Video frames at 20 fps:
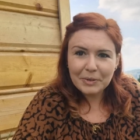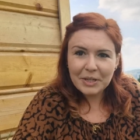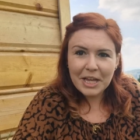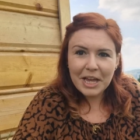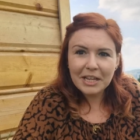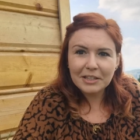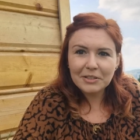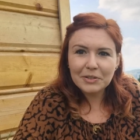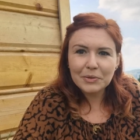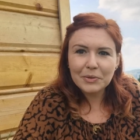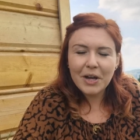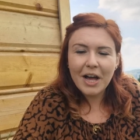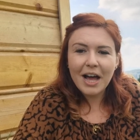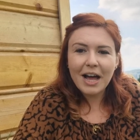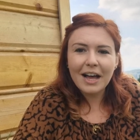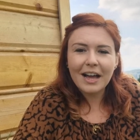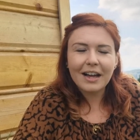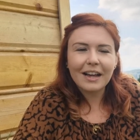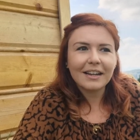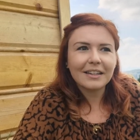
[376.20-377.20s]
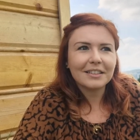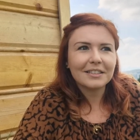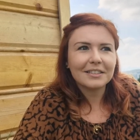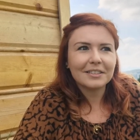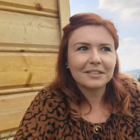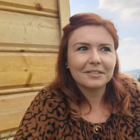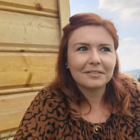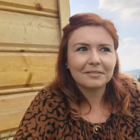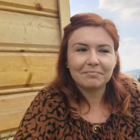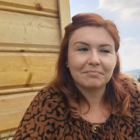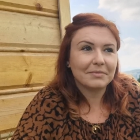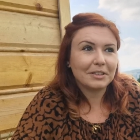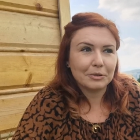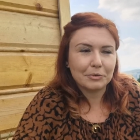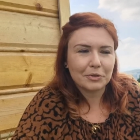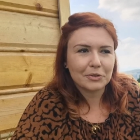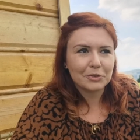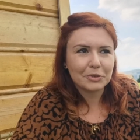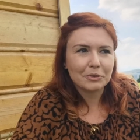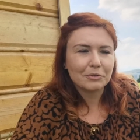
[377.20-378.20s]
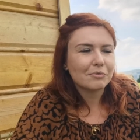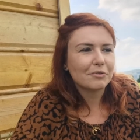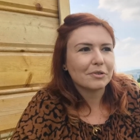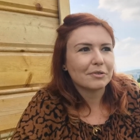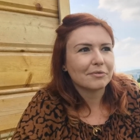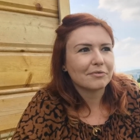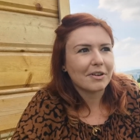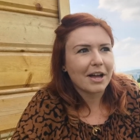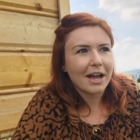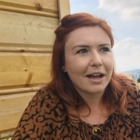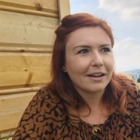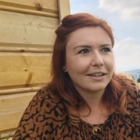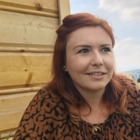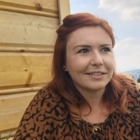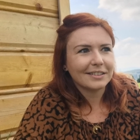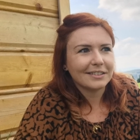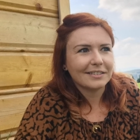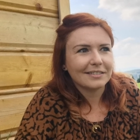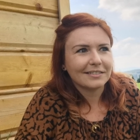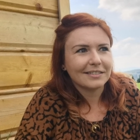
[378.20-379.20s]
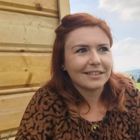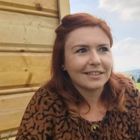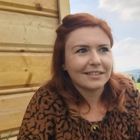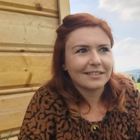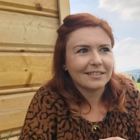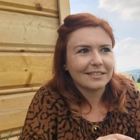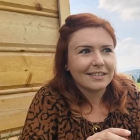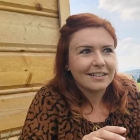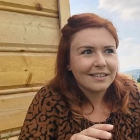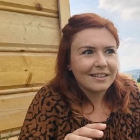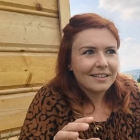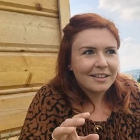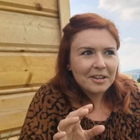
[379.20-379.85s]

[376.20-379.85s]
and we had to hide um, there was no roof hide in the